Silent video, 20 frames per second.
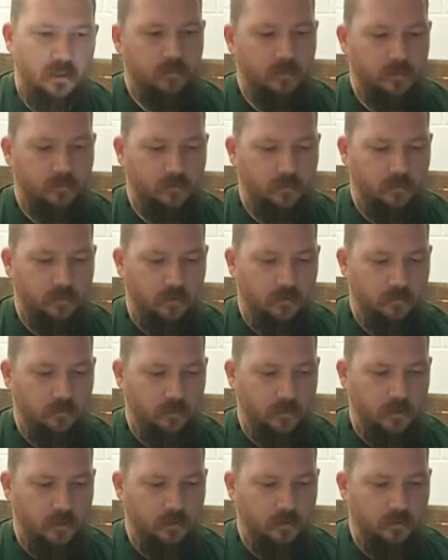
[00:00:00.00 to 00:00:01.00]
If you're
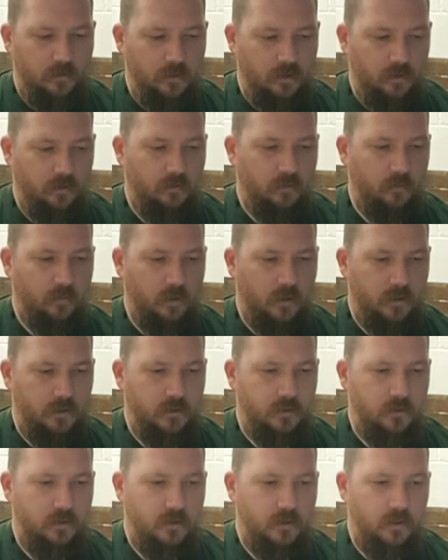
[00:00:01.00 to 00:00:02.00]
unfamiliar with him,
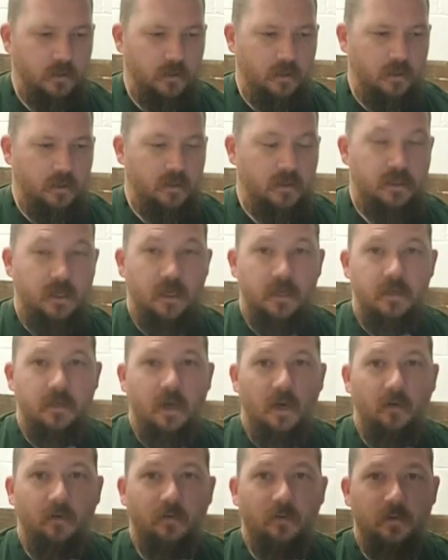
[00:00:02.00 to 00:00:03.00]
which it's kind of
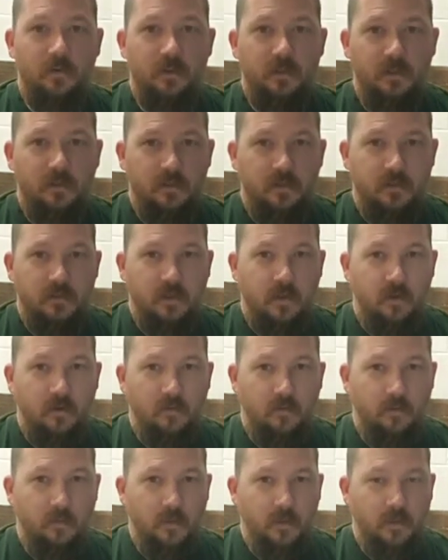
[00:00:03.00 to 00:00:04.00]
doubtful, seeing as he's got
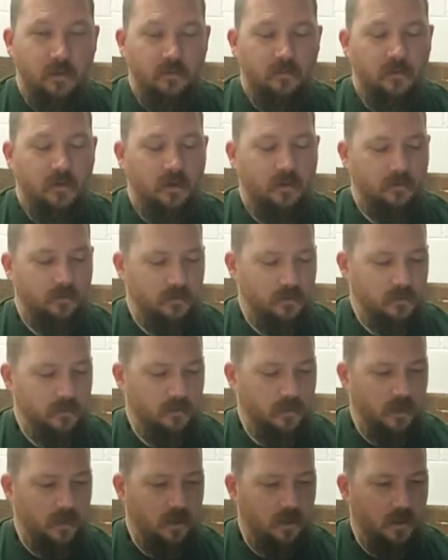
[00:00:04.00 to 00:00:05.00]
over a million followers,
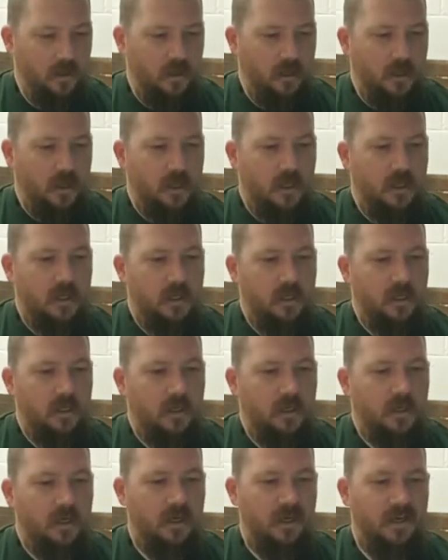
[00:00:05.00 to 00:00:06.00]
but
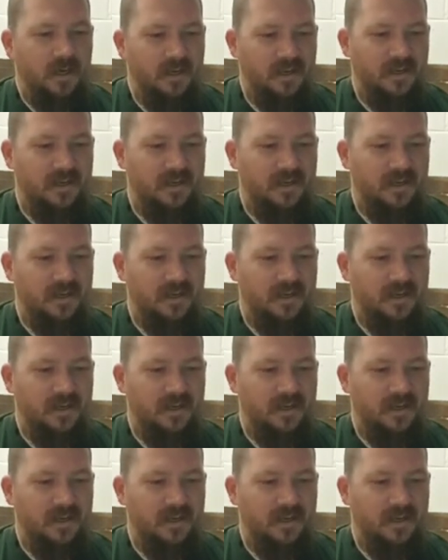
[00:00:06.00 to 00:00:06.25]
he